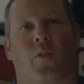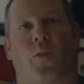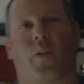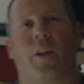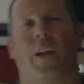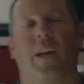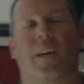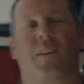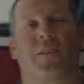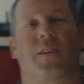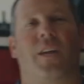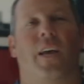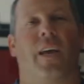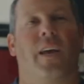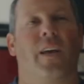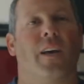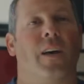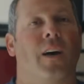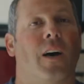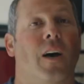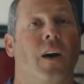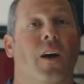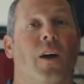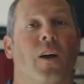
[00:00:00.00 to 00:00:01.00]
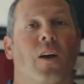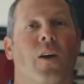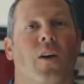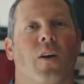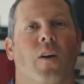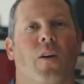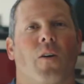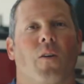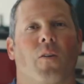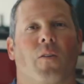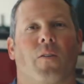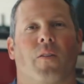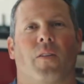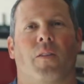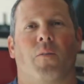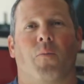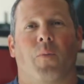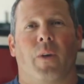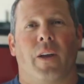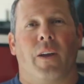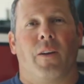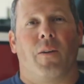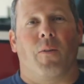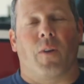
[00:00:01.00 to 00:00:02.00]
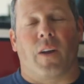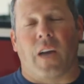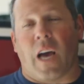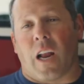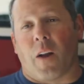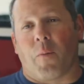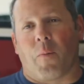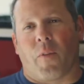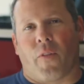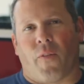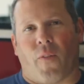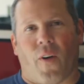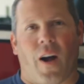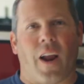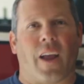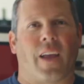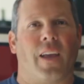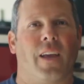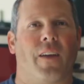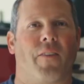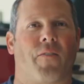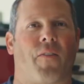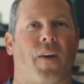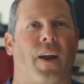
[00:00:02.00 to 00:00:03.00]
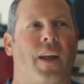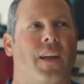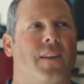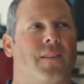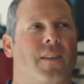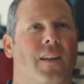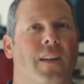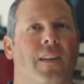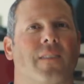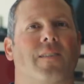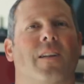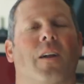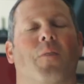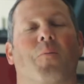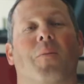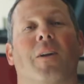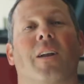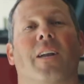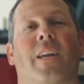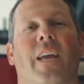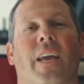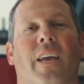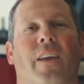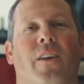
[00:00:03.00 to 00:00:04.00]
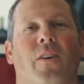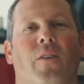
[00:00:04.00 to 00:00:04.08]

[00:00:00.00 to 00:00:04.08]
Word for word: the next day, we got up with Frankie, and Frankie said, "Listen, I'm going to take